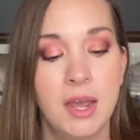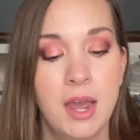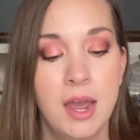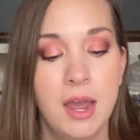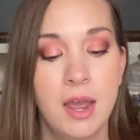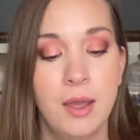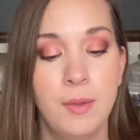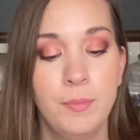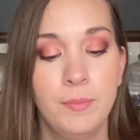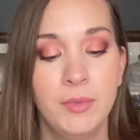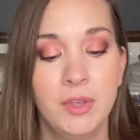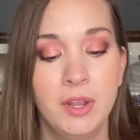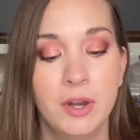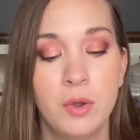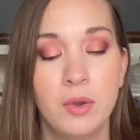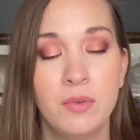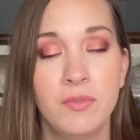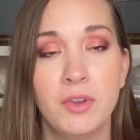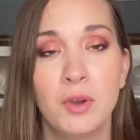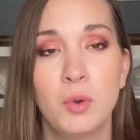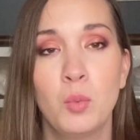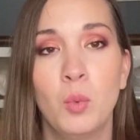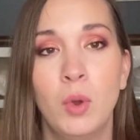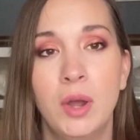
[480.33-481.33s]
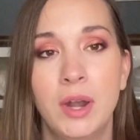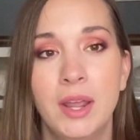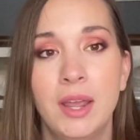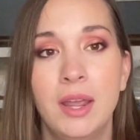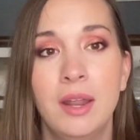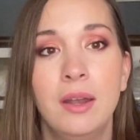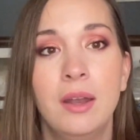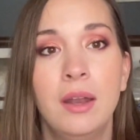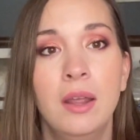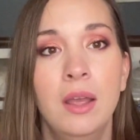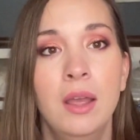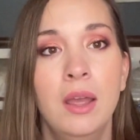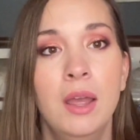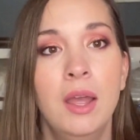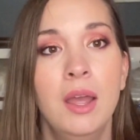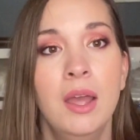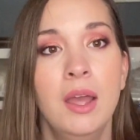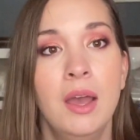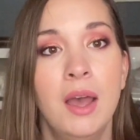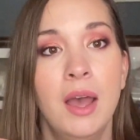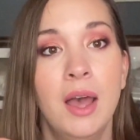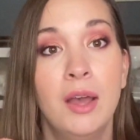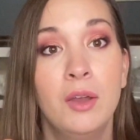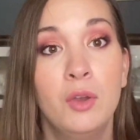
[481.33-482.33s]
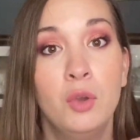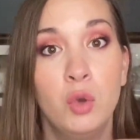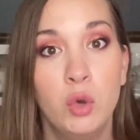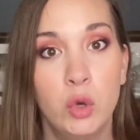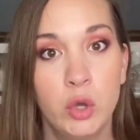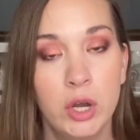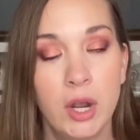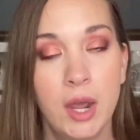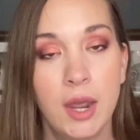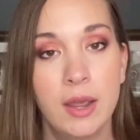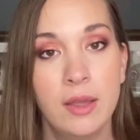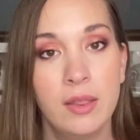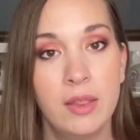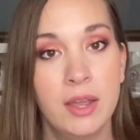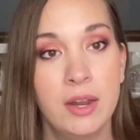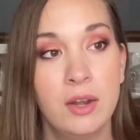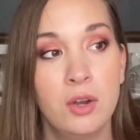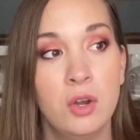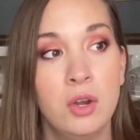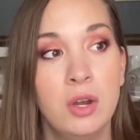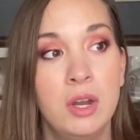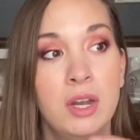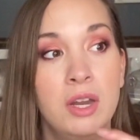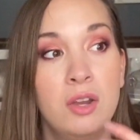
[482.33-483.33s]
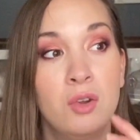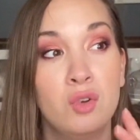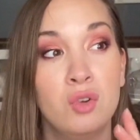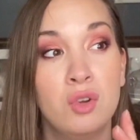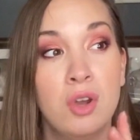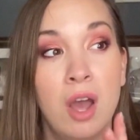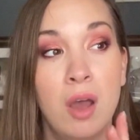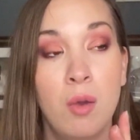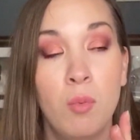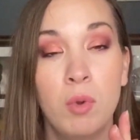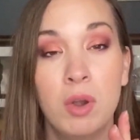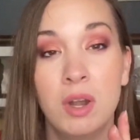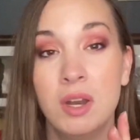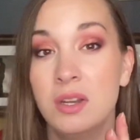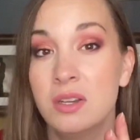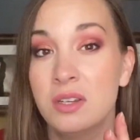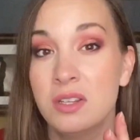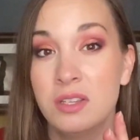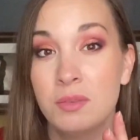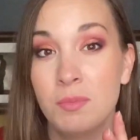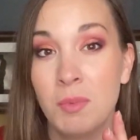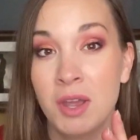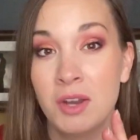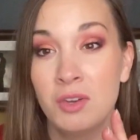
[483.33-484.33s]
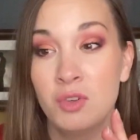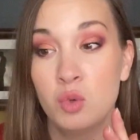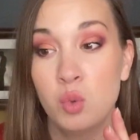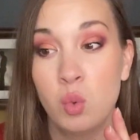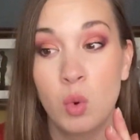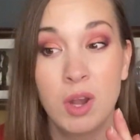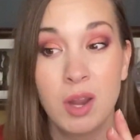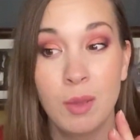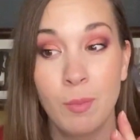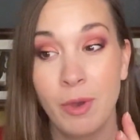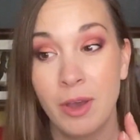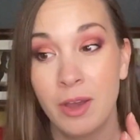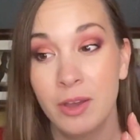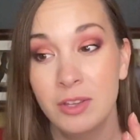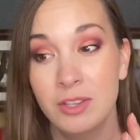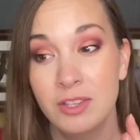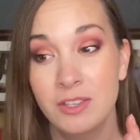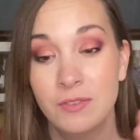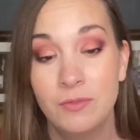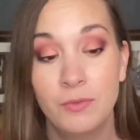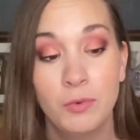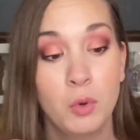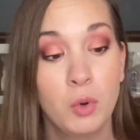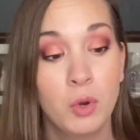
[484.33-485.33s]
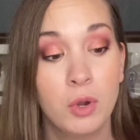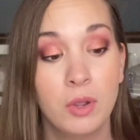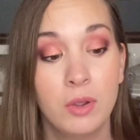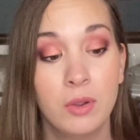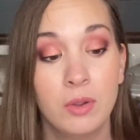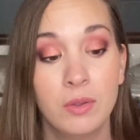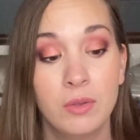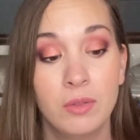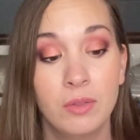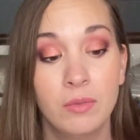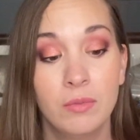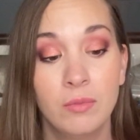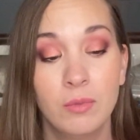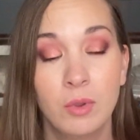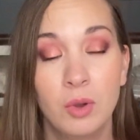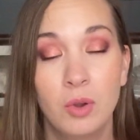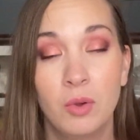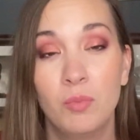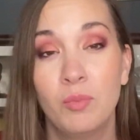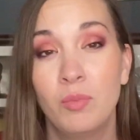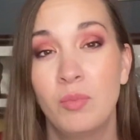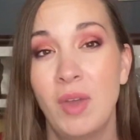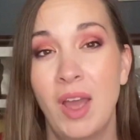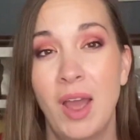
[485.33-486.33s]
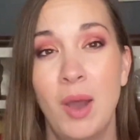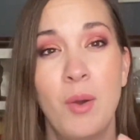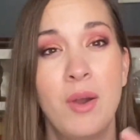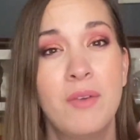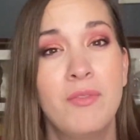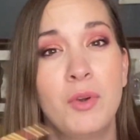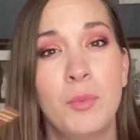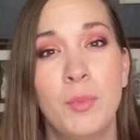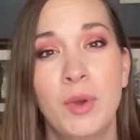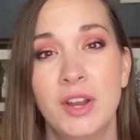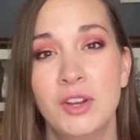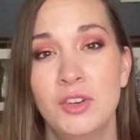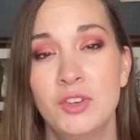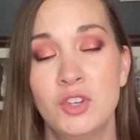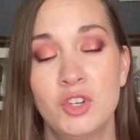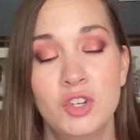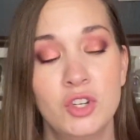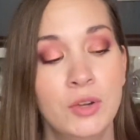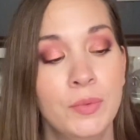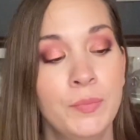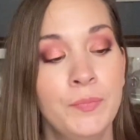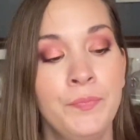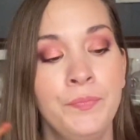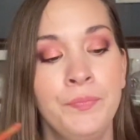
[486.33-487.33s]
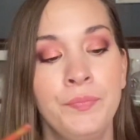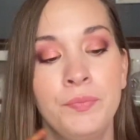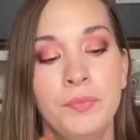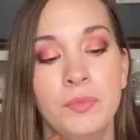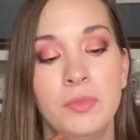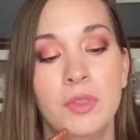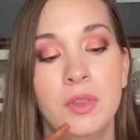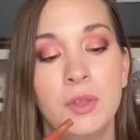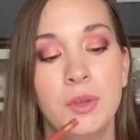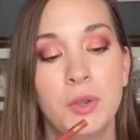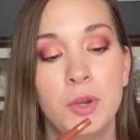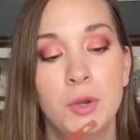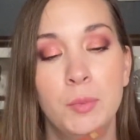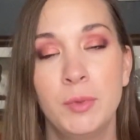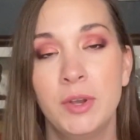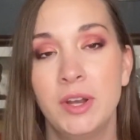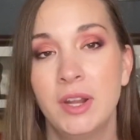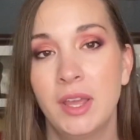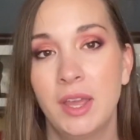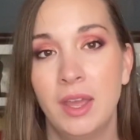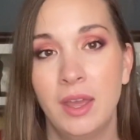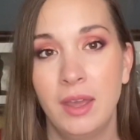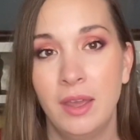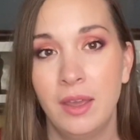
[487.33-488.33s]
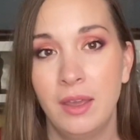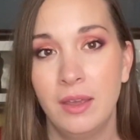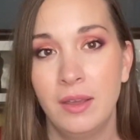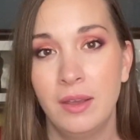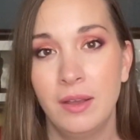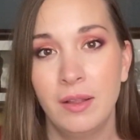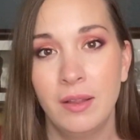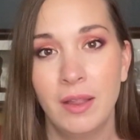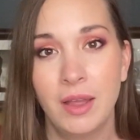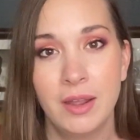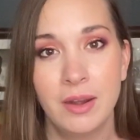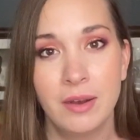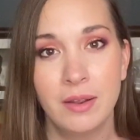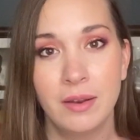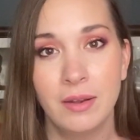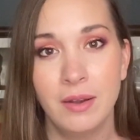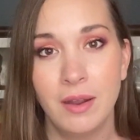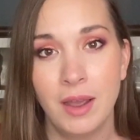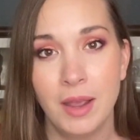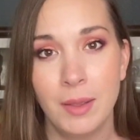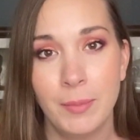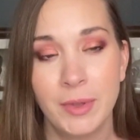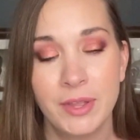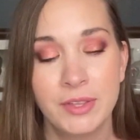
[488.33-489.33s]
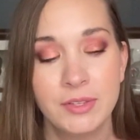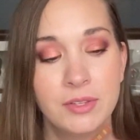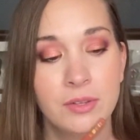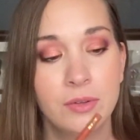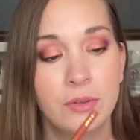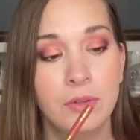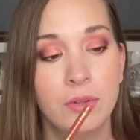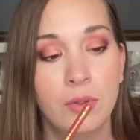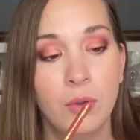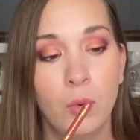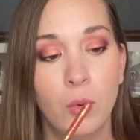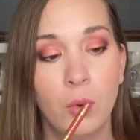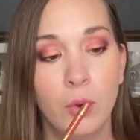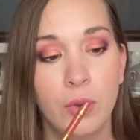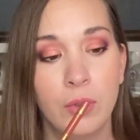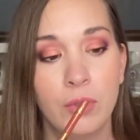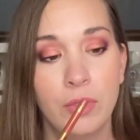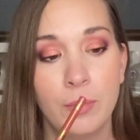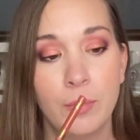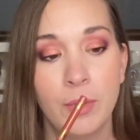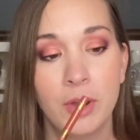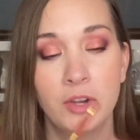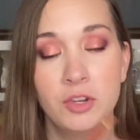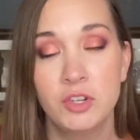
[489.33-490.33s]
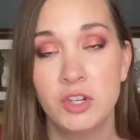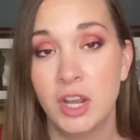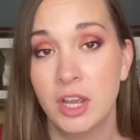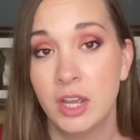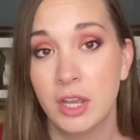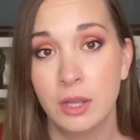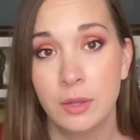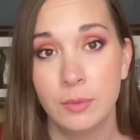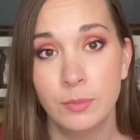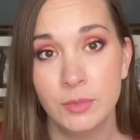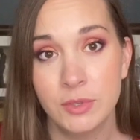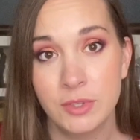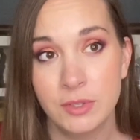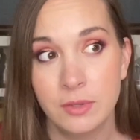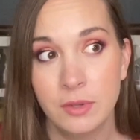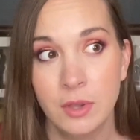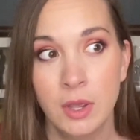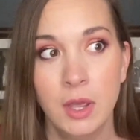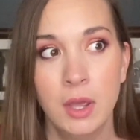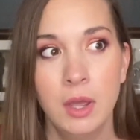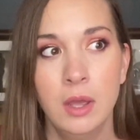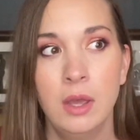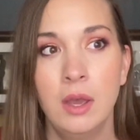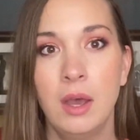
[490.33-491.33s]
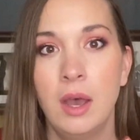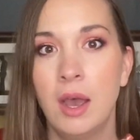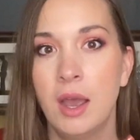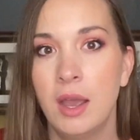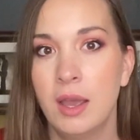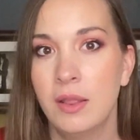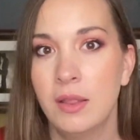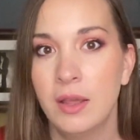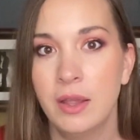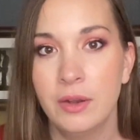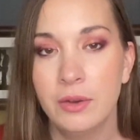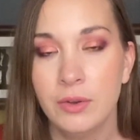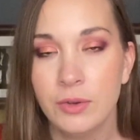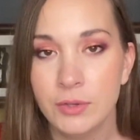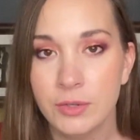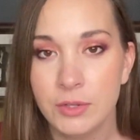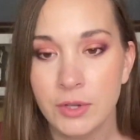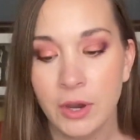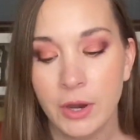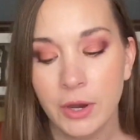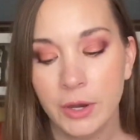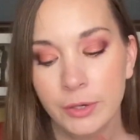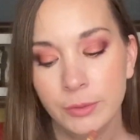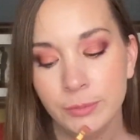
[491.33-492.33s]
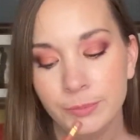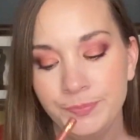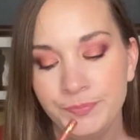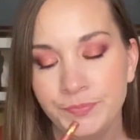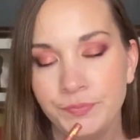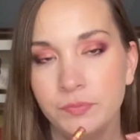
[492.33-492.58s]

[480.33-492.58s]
if you're wanting a good eyeliner and you're not wanting to spend $20 for or however much the Urban Decay Glide On Eye Pencil or the Marc Jacobs highlighters are,